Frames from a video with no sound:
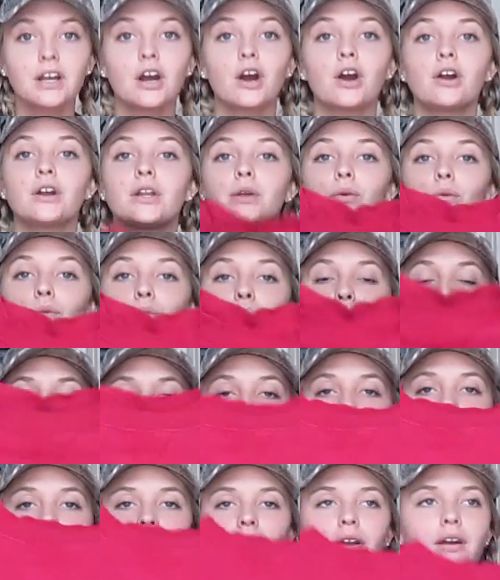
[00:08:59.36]
already
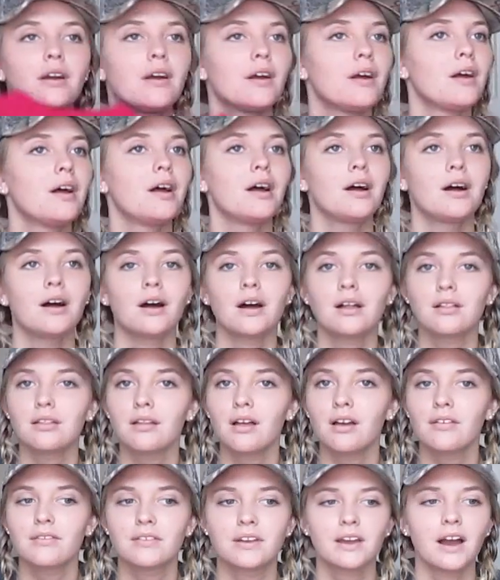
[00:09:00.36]
worn. I
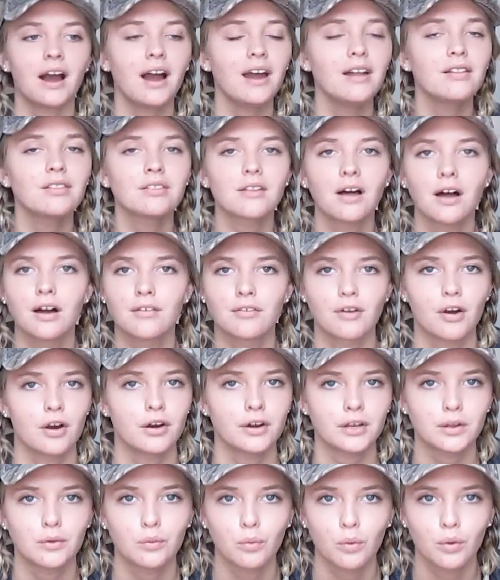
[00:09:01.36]
love it. I love
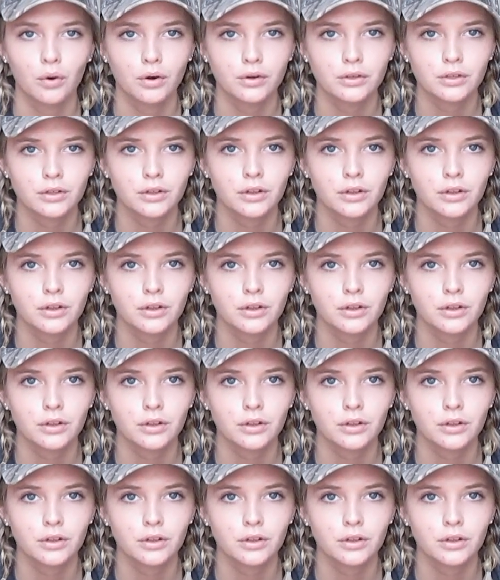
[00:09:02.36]
already worn